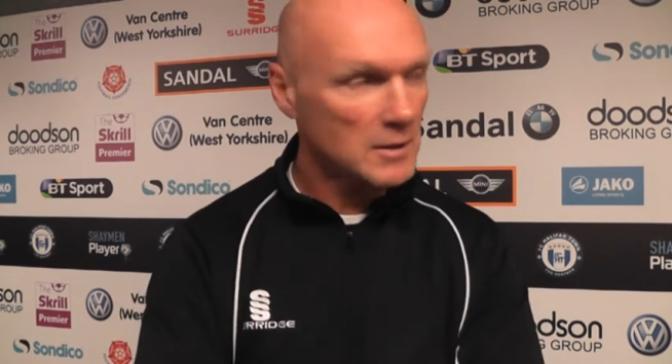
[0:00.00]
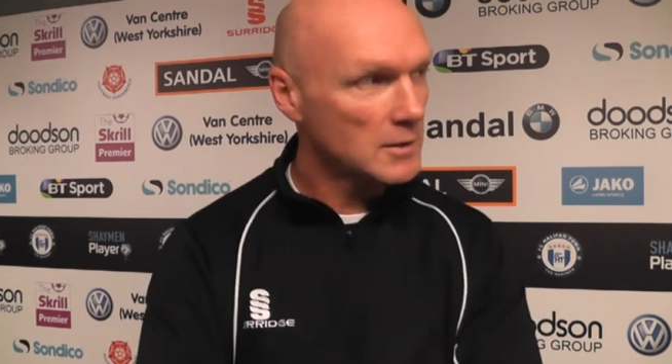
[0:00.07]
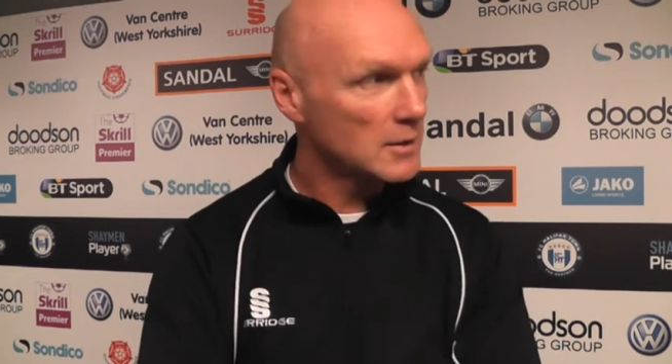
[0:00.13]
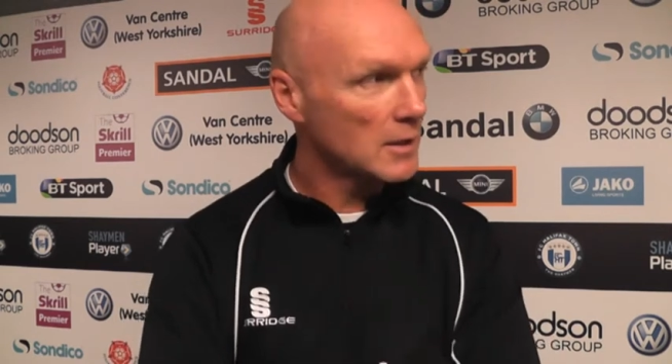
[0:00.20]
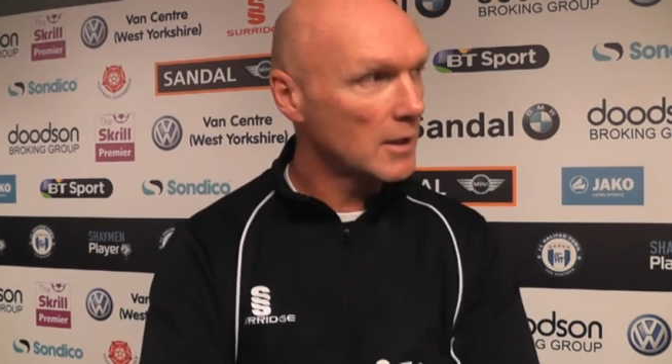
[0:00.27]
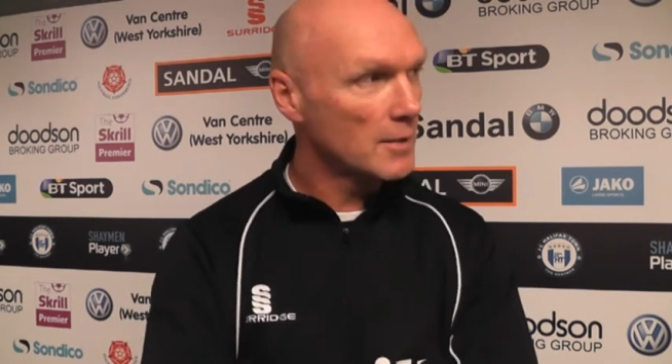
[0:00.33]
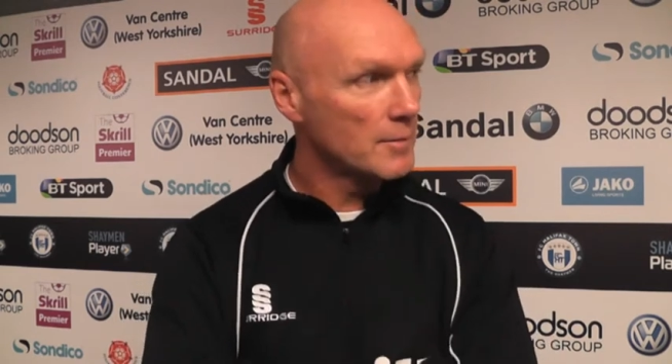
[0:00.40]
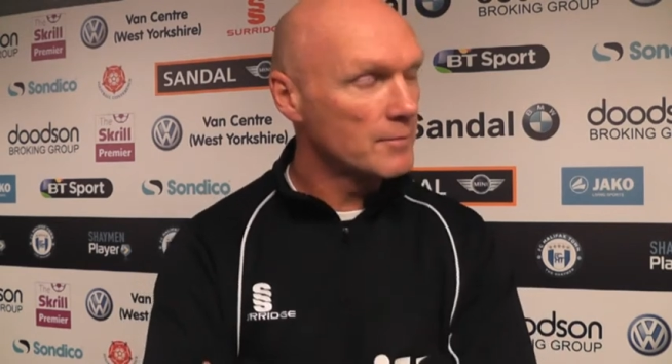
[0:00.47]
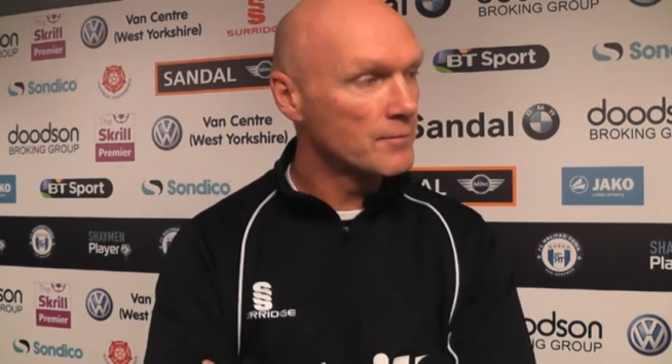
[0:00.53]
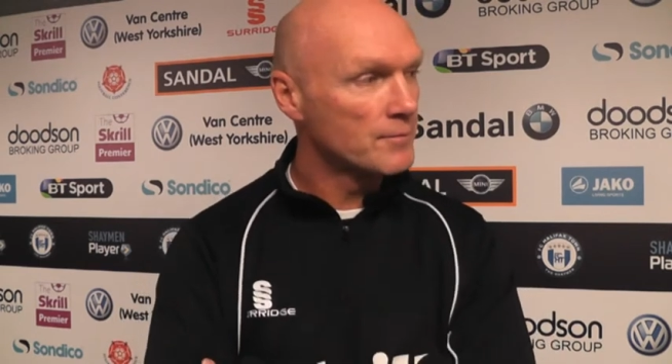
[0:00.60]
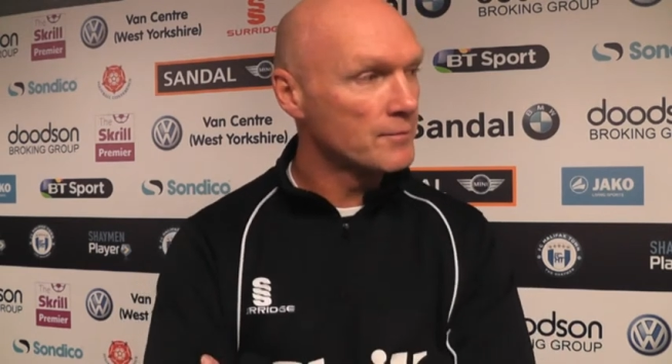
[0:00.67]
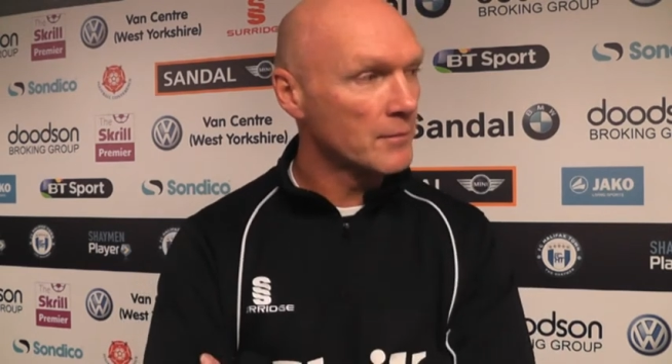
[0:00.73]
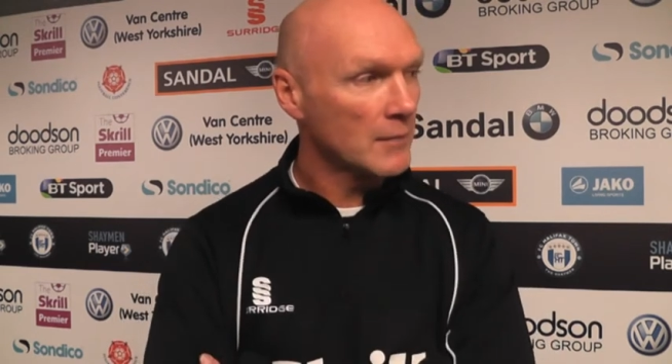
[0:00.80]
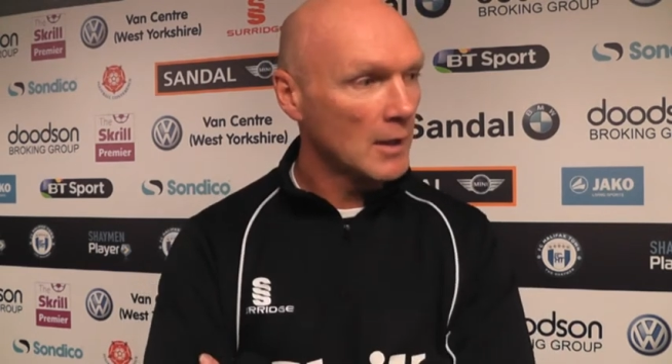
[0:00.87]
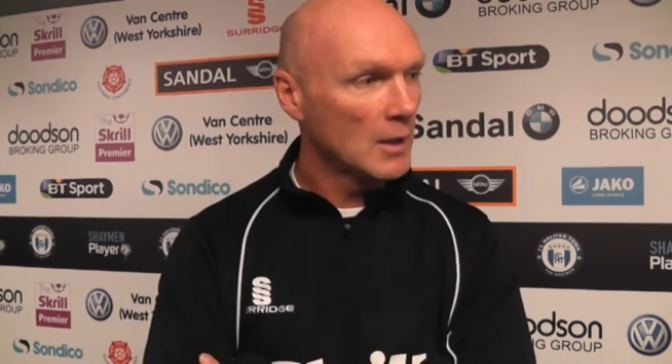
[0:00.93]
and,
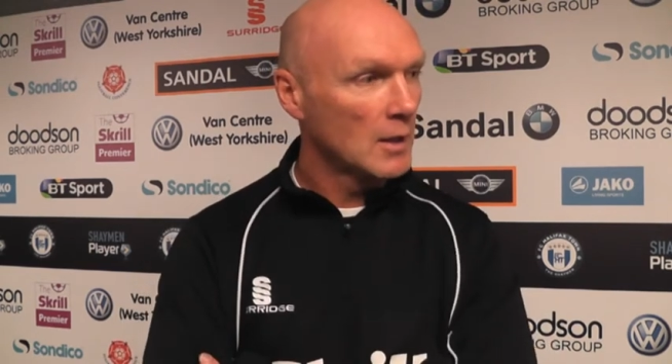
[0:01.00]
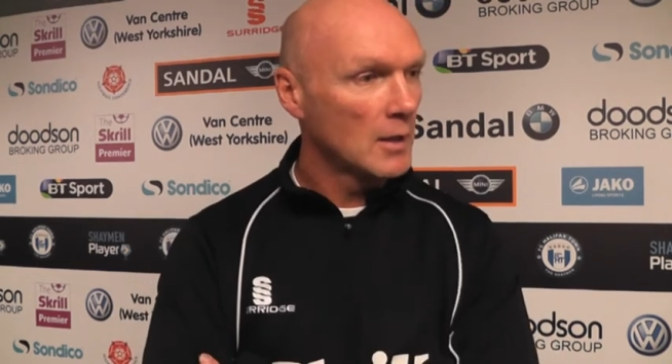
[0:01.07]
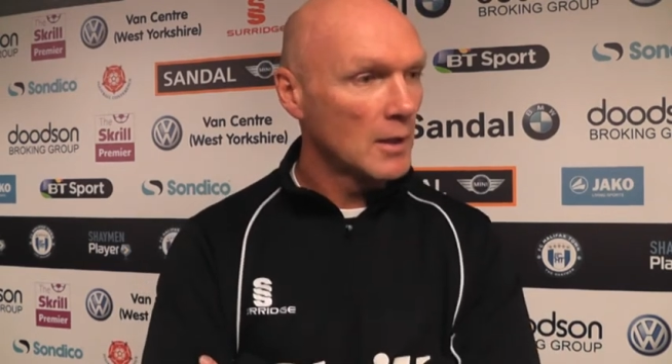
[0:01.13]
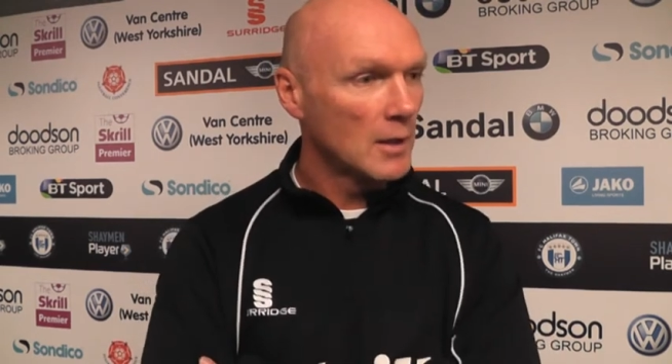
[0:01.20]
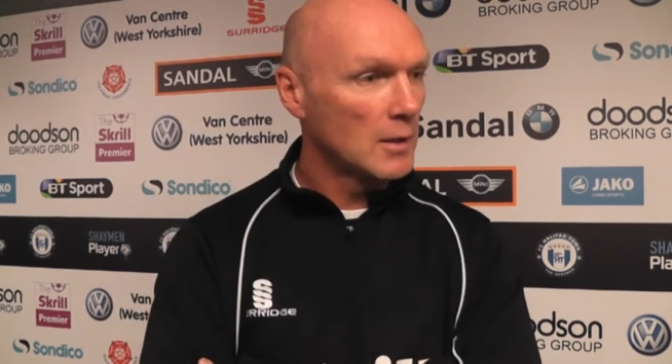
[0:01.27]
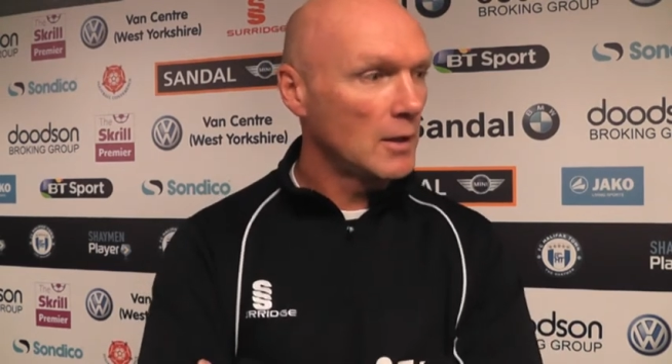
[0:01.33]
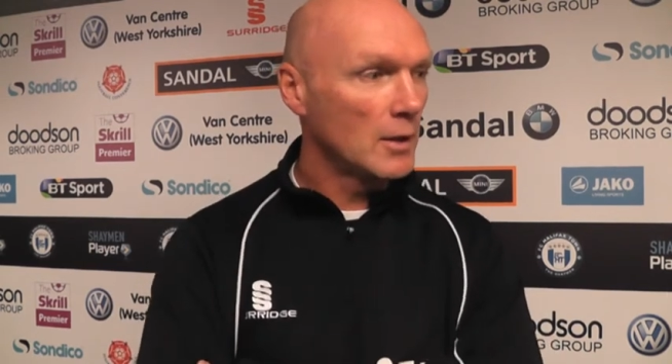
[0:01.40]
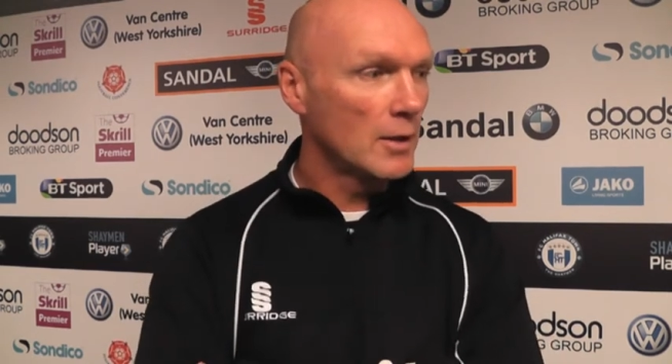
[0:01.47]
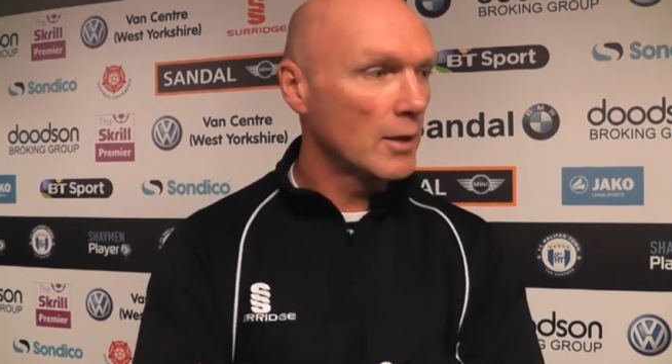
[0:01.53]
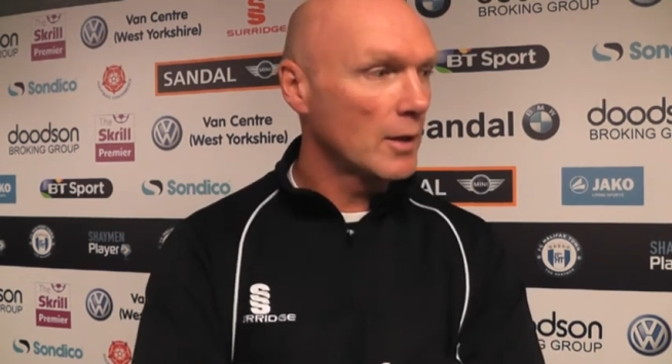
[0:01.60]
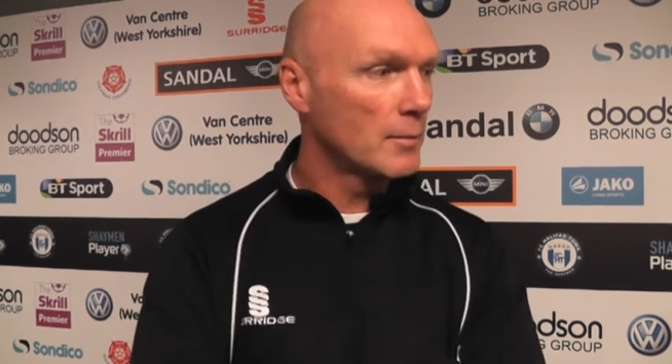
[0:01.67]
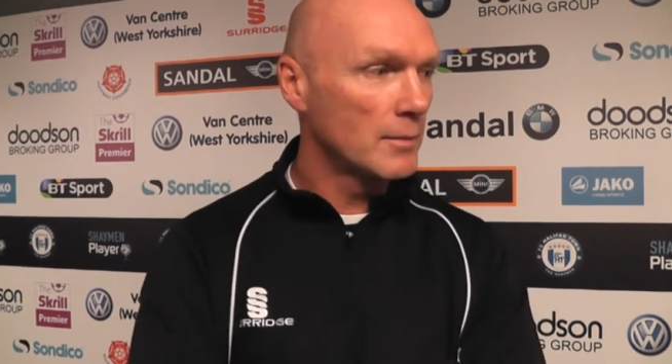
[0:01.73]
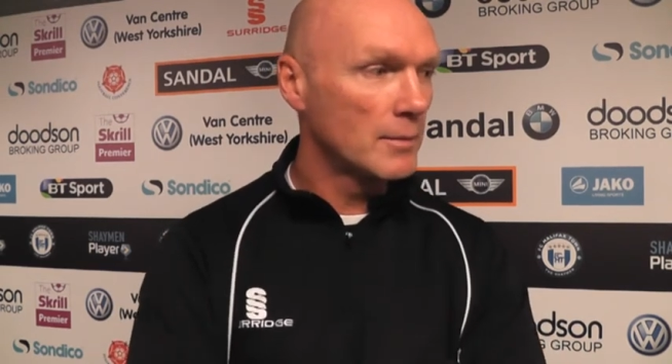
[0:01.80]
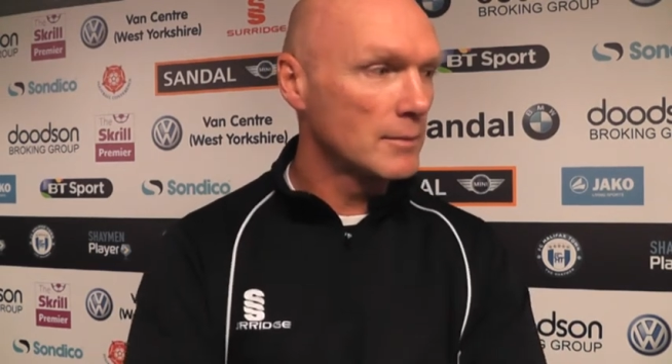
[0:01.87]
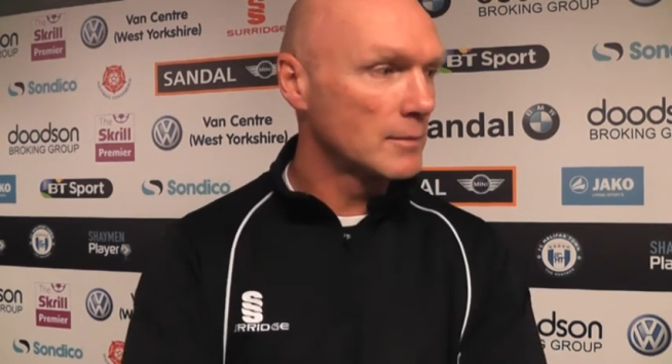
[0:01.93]
you
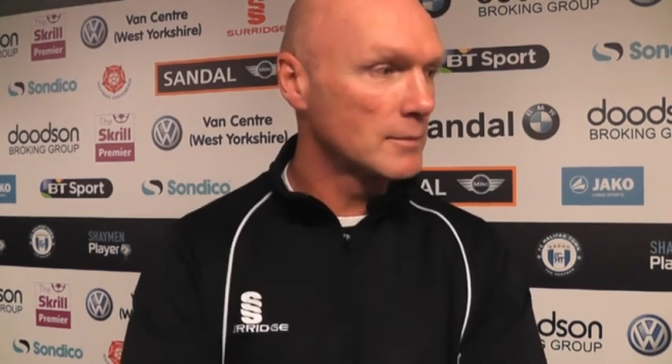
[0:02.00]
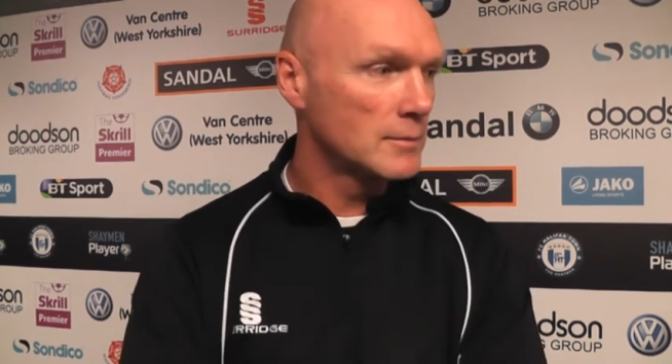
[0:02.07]
know,